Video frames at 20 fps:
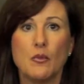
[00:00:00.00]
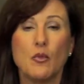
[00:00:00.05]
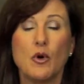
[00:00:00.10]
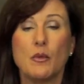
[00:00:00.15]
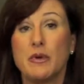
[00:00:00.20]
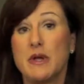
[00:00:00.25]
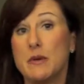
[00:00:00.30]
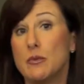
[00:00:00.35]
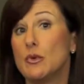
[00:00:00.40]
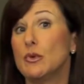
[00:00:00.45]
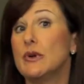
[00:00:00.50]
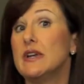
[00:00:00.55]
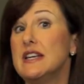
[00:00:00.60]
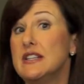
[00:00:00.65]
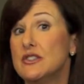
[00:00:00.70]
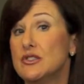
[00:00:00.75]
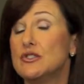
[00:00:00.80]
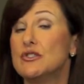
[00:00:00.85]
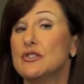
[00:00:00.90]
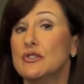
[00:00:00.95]
what people
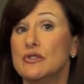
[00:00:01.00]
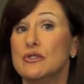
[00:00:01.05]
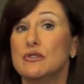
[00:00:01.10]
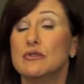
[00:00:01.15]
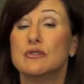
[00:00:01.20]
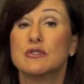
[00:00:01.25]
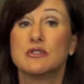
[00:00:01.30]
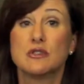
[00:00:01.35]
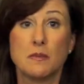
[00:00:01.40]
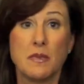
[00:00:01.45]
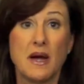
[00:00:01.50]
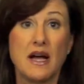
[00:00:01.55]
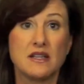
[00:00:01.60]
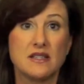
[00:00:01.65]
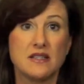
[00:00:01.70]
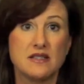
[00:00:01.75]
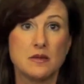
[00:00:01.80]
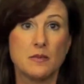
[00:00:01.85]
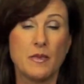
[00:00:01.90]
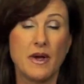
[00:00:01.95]
need to do to
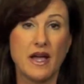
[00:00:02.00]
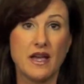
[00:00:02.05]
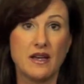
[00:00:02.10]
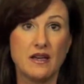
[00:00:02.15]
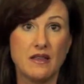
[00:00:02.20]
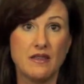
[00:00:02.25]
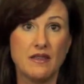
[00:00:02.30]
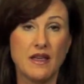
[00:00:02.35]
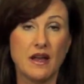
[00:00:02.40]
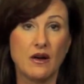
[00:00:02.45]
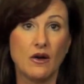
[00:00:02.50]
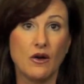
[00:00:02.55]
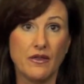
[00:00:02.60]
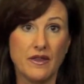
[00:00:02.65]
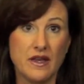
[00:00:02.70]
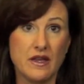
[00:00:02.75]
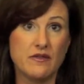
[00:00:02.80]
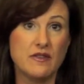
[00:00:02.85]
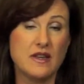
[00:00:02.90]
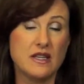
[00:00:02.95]
participate in that on
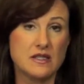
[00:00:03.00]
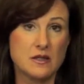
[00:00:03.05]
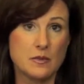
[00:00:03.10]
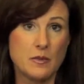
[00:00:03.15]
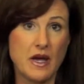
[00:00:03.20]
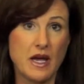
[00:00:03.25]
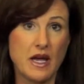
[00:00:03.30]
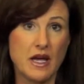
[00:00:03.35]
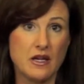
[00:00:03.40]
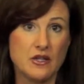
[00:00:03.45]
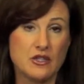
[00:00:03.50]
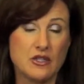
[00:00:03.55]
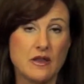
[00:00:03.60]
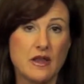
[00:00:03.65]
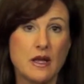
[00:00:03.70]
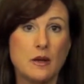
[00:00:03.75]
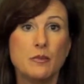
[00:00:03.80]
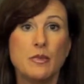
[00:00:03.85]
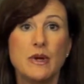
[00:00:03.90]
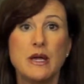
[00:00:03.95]
the events page.
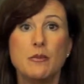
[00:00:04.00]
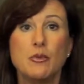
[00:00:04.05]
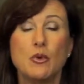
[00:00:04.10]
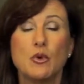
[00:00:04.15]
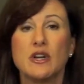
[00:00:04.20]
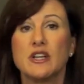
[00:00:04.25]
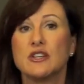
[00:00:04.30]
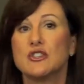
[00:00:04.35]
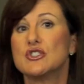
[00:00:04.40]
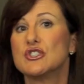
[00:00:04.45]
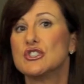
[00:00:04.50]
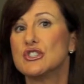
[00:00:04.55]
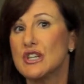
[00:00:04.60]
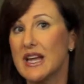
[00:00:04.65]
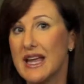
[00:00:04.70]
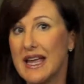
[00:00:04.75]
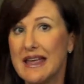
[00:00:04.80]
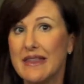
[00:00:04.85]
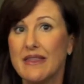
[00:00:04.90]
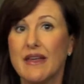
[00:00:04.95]
And then people can
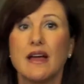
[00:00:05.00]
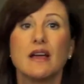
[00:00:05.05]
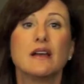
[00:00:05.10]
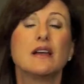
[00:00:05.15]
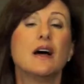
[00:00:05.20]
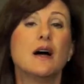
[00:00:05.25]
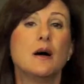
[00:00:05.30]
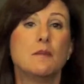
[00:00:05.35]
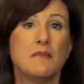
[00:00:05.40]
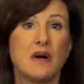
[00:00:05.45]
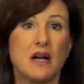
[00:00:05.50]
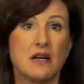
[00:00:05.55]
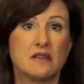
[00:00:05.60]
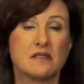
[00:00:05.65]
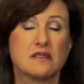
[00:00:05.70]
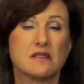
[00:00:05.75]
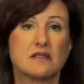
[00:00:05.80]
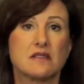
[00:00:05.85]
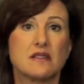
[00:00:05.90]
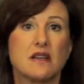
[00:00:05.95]
share that
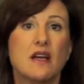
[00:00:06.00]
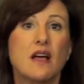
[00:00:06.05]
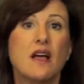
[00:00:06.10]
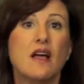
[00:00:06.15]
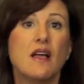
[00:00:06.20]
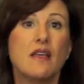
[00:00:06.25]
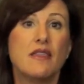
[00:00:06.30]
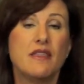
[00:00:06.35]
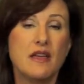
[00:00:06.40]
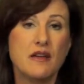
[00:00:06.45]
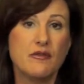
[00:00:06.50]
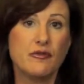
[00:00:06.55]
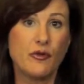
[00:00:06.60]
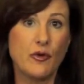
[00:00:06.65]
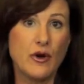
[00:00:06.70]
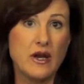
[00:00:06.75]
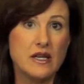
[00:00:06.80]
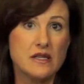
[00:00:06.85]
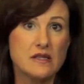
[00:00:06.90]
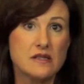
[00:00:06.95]
amongst their
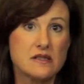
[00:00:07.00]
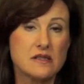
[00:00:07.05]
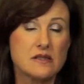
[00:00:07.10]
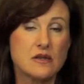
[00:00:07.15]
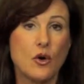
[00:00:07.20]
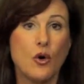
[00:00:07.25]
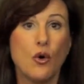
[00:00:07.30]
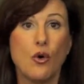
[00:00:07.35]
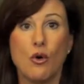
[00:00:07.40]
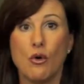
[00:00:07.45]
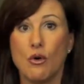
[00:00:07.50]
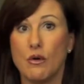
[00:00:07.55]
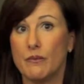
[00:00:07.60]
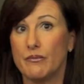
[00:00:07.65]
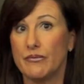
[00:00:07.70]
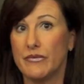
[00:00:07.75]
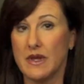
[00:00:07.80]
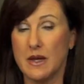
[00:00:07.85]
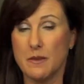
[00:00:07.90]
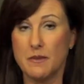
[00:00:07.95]
friends or
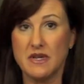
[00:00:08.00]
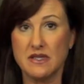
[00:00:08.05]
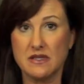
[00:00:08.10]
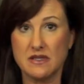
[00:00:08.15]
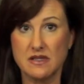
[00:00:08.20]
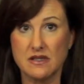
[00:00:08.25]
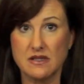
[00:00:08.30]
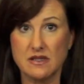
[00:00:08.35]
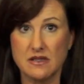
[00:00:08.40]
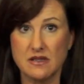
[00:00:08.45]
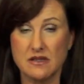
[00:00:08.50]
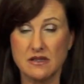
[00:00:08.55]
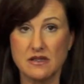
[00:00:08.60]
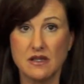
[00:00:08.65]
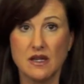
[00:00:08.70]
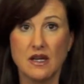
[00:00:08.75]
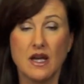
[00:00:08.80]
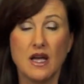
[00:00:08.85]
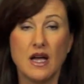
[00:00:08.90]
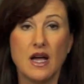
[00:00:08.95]
their businesses,
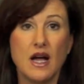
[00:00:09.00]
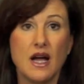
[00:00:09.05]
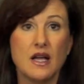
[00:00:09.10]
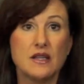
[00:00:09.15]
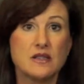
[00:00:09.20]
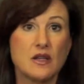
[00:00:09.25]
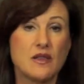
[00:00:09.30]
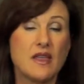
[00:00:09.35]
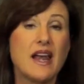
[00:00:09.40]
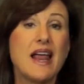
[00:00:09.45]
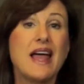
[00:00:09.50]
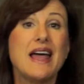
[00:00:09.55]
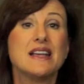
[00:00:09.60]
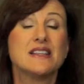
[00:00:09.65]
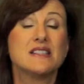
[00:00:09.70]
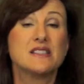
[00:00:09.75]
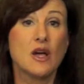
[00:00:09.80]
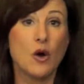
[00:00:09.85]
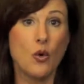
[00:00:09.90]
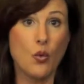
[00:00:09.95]
so that
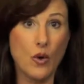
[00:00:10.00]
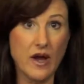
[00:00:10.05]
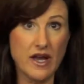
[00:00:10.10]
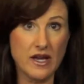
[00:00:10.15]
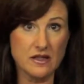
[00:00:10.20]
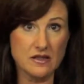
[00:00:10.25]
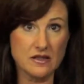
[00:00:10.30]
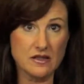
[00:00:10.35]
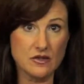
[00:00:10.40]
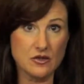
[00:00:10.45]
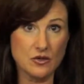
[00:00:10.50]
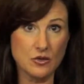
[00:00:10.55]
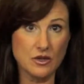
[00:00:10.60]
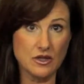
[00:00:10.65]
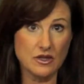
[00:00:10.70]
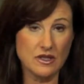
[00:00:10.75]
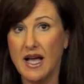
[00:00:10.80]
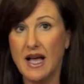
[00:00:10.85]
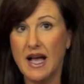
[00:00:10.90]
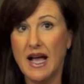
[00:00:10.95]
adds awareness to
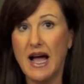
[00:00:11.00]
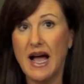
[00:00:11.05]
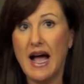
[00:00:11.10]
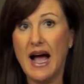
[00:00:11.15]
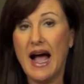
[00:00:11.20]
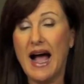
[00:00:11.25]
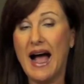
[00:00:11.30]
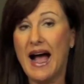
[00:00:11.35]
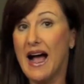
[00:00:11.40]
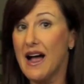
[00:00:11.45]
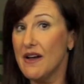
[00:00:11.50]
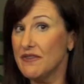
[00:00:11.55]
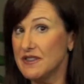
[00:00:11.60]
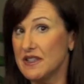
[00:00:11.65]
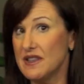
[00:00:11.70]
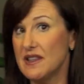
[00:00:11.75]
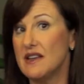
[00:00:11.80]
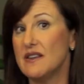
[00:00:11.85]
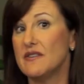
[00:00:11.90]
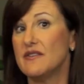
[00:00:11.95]
it.
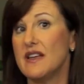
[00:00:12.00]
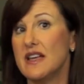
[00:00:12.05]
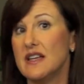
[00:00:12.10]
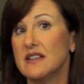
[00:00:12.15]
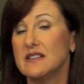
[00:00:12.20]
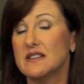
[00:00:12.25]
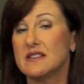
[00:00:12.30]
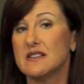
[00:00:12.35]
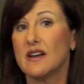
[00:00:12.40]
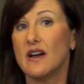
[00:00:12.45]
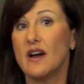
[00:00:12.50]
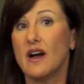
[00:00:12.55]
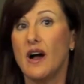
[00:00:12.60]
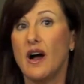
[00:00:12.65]
After the event,